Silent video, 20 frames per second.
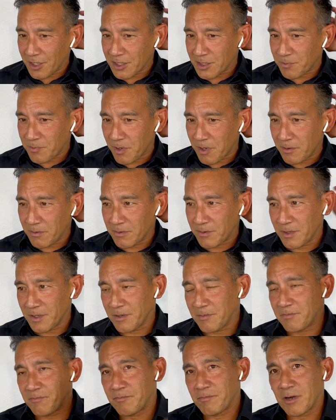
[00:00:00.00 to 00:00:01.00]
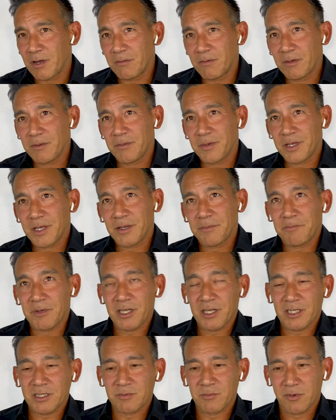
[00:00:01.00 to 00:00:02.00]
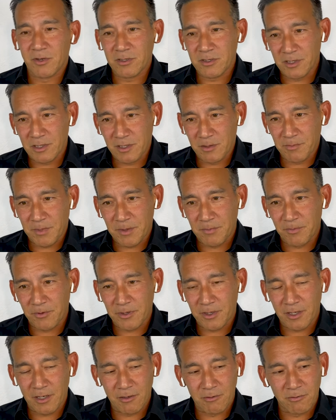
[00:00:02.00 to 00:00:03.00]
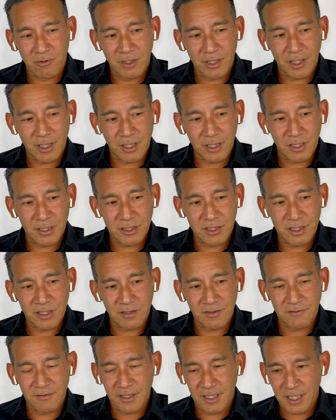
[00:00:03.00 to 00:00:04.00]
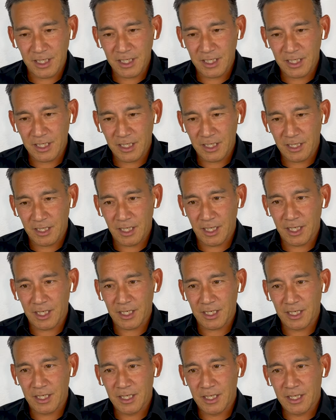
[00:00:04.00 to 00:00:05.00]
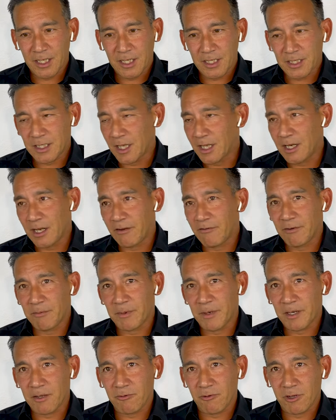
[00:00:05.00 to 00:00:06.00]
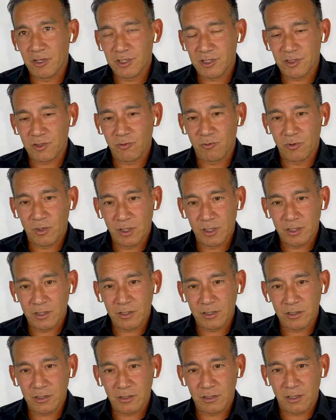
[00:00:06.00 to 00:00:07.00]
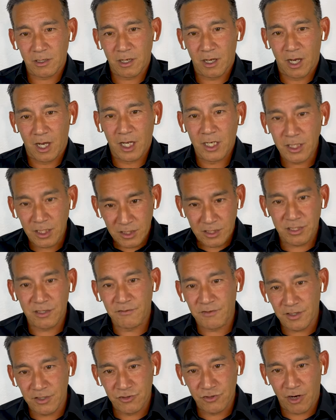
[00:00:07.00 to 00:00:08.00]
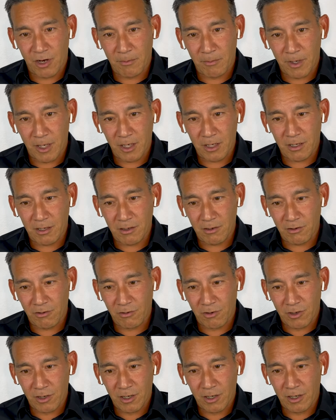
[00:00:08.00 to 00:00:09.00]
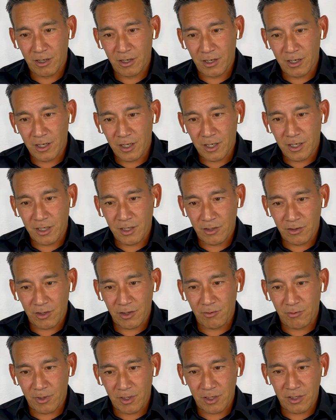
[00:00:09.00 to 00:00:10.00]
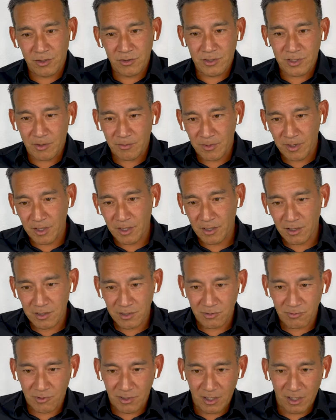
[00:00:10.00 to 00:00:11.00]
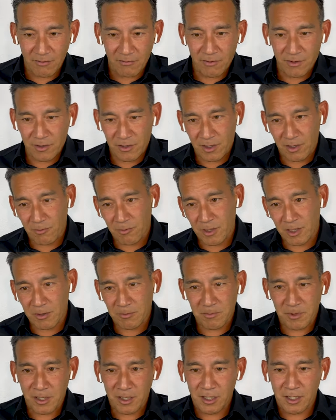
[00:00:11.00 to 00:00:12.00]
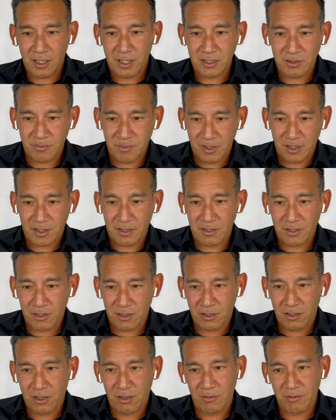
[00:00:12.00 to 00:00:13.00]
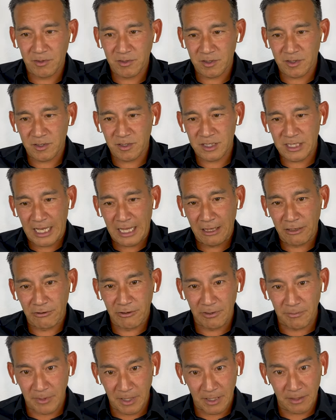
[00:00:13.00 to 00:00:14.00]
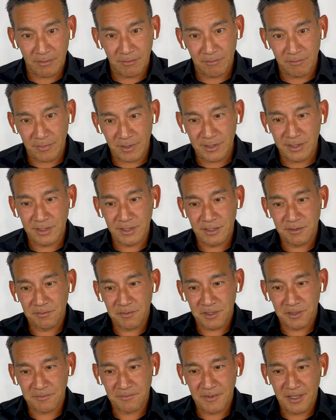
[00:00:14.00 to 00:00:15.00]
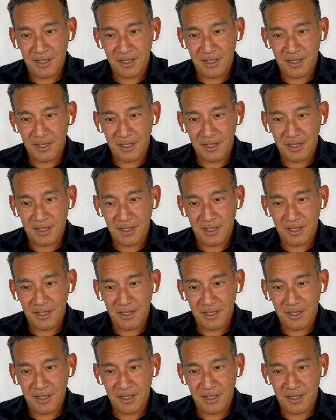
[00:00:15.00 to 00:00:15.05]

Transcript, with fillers: is probably because most of the people that are working in TV, like, not everybody wants to work on a TV drama, or you know, they want to do something else or whatever, they want to be an, but they're all salarymen, businessmen,